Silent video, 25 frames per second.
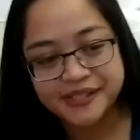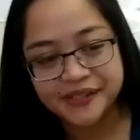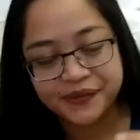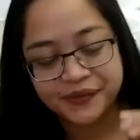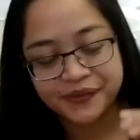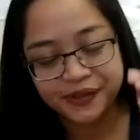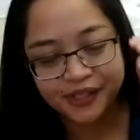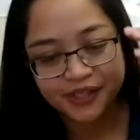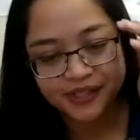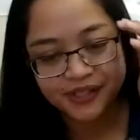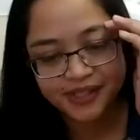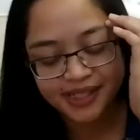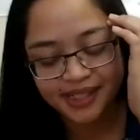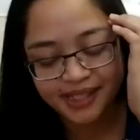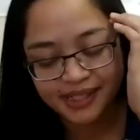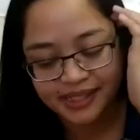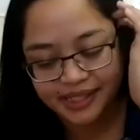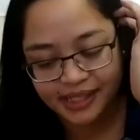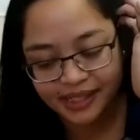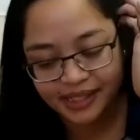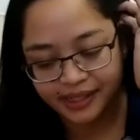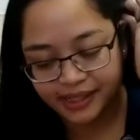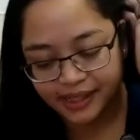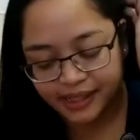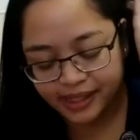nurses
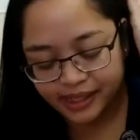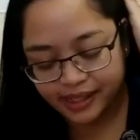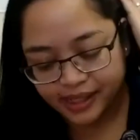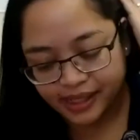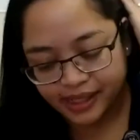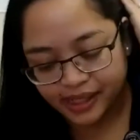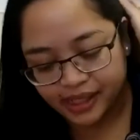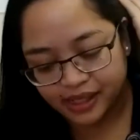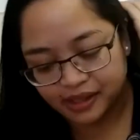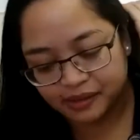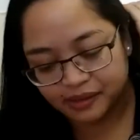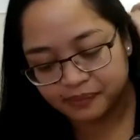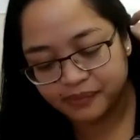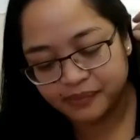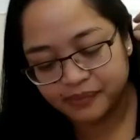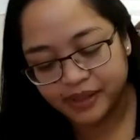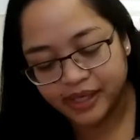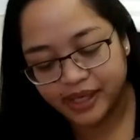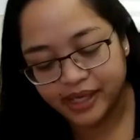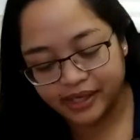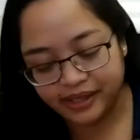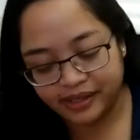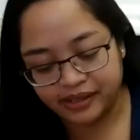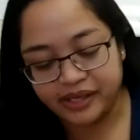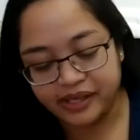and
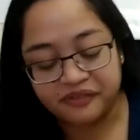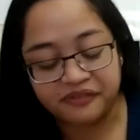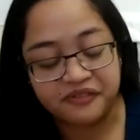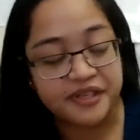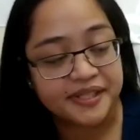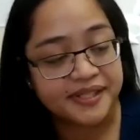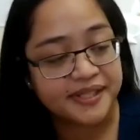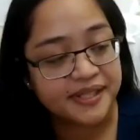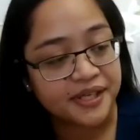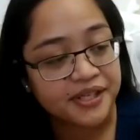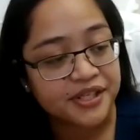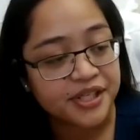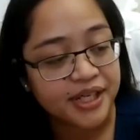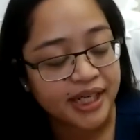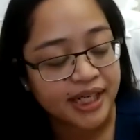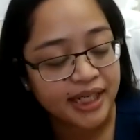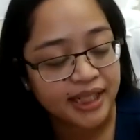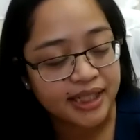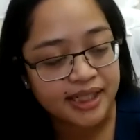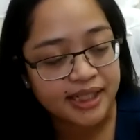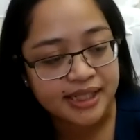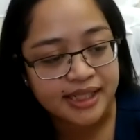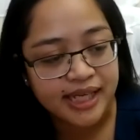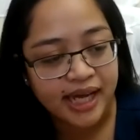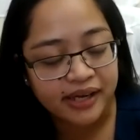
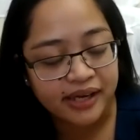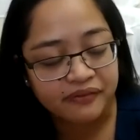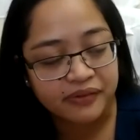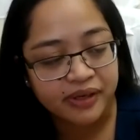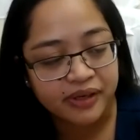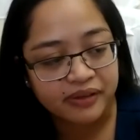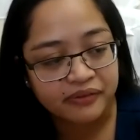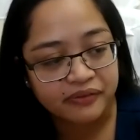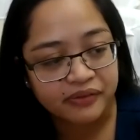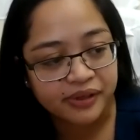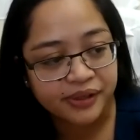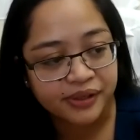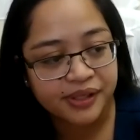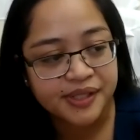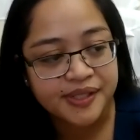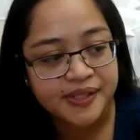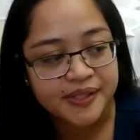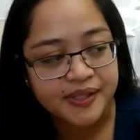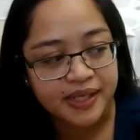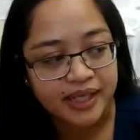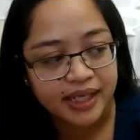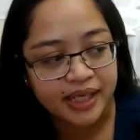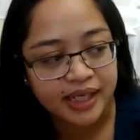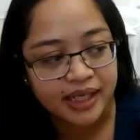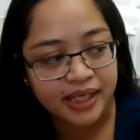physicians, I've never
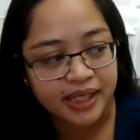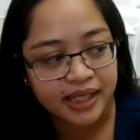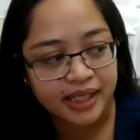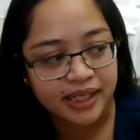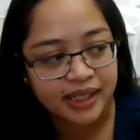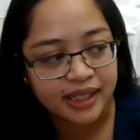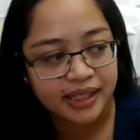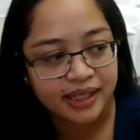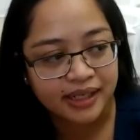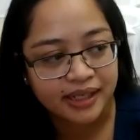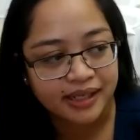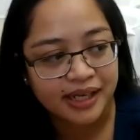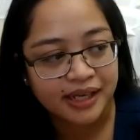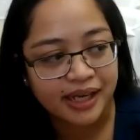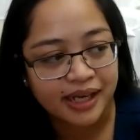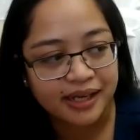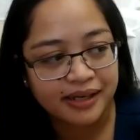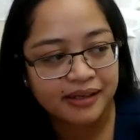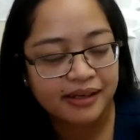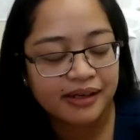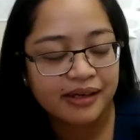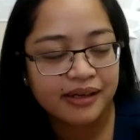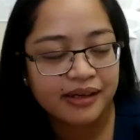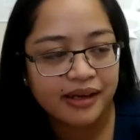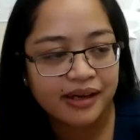seen,
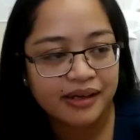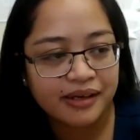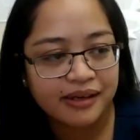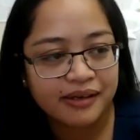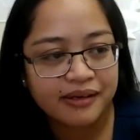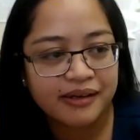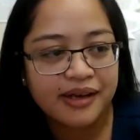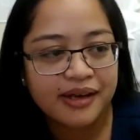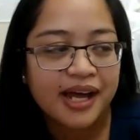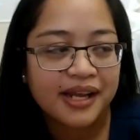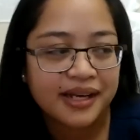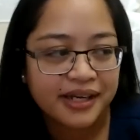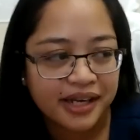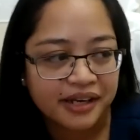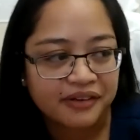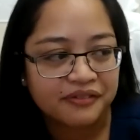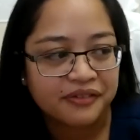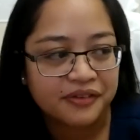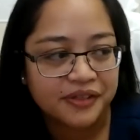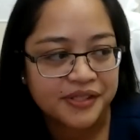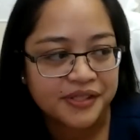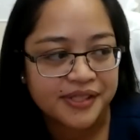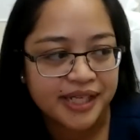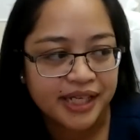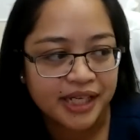not
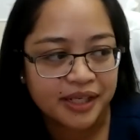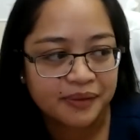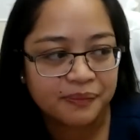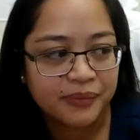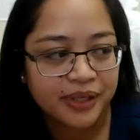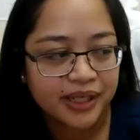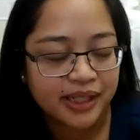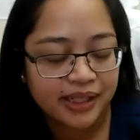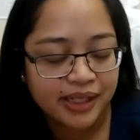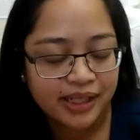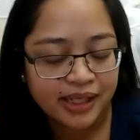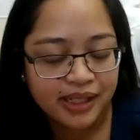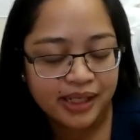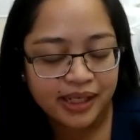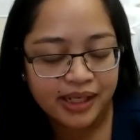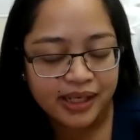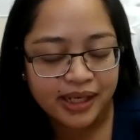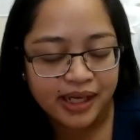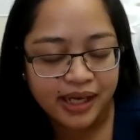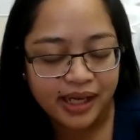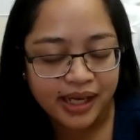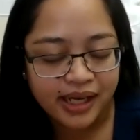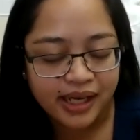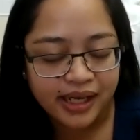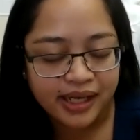never seen, but
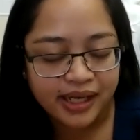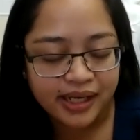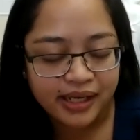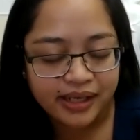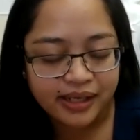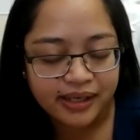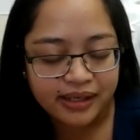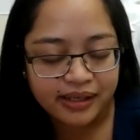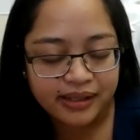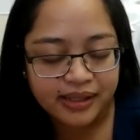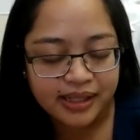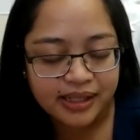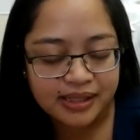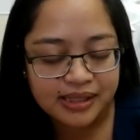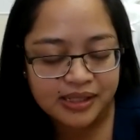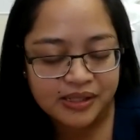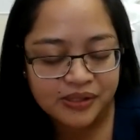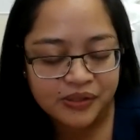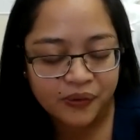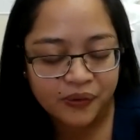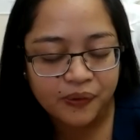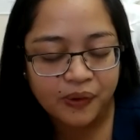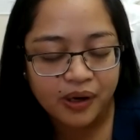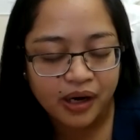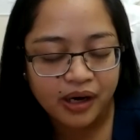it's
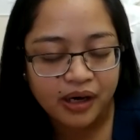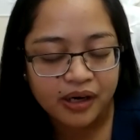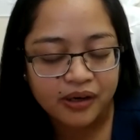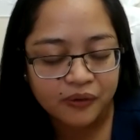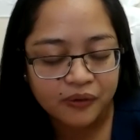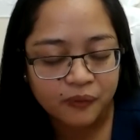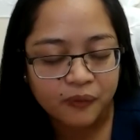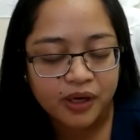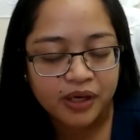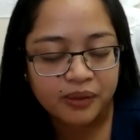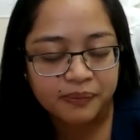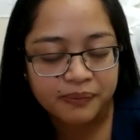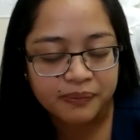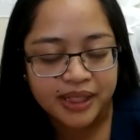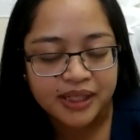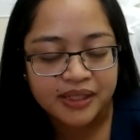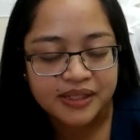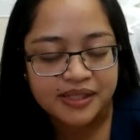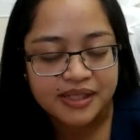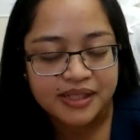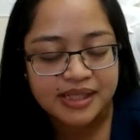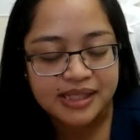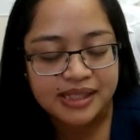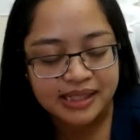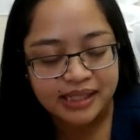so heartwarming
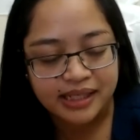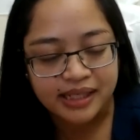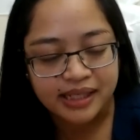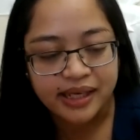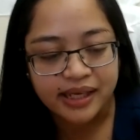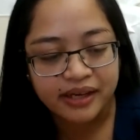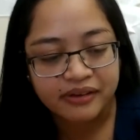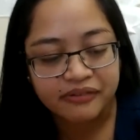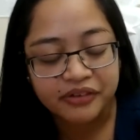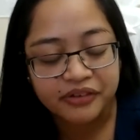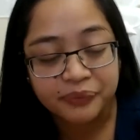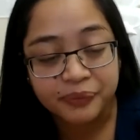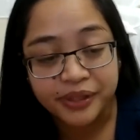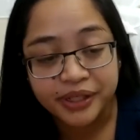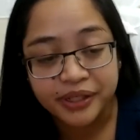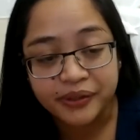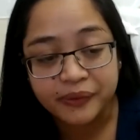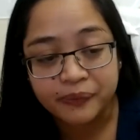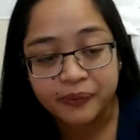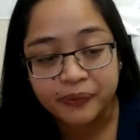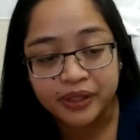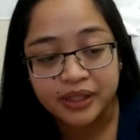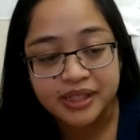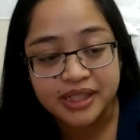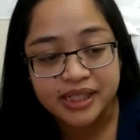to see everybody
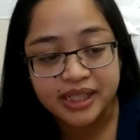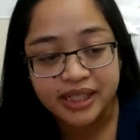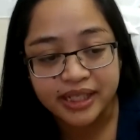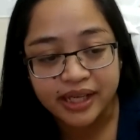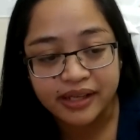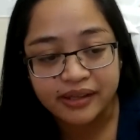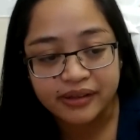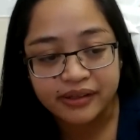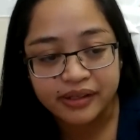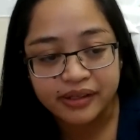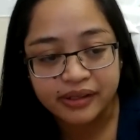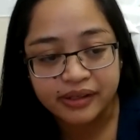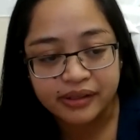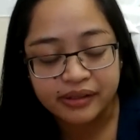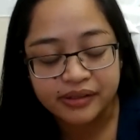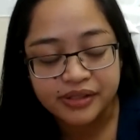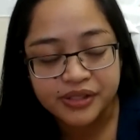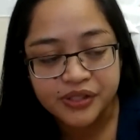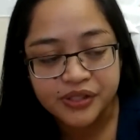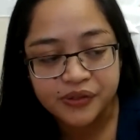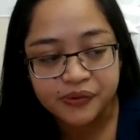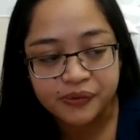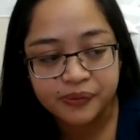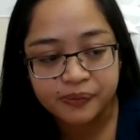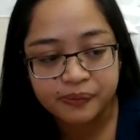work together
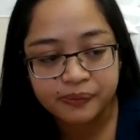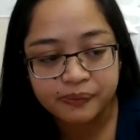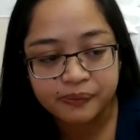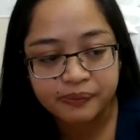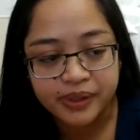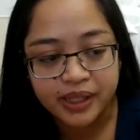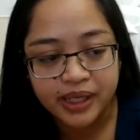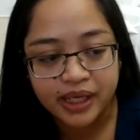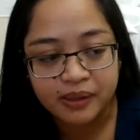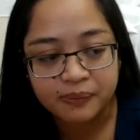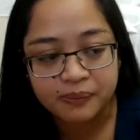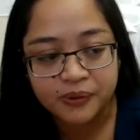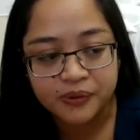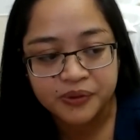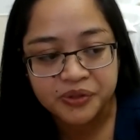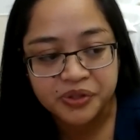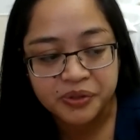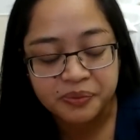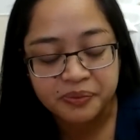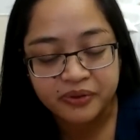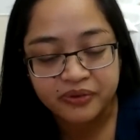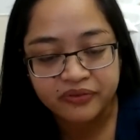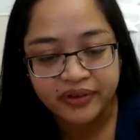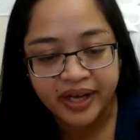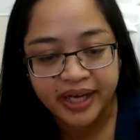to be able to
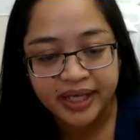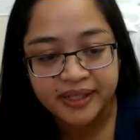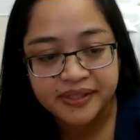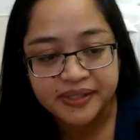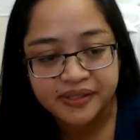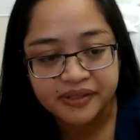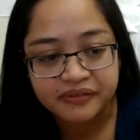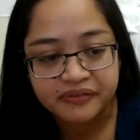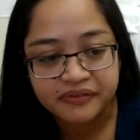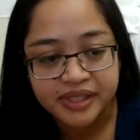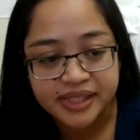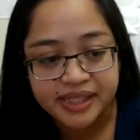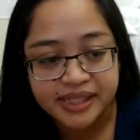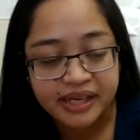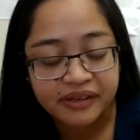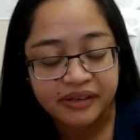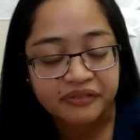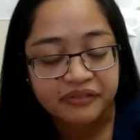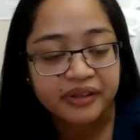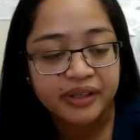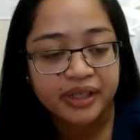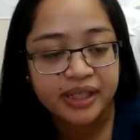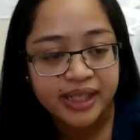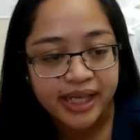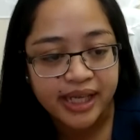provide service
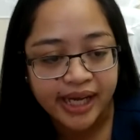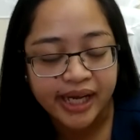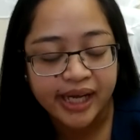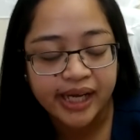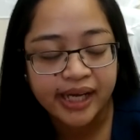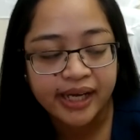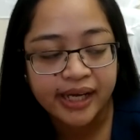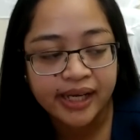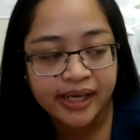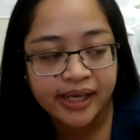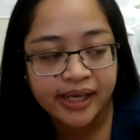every day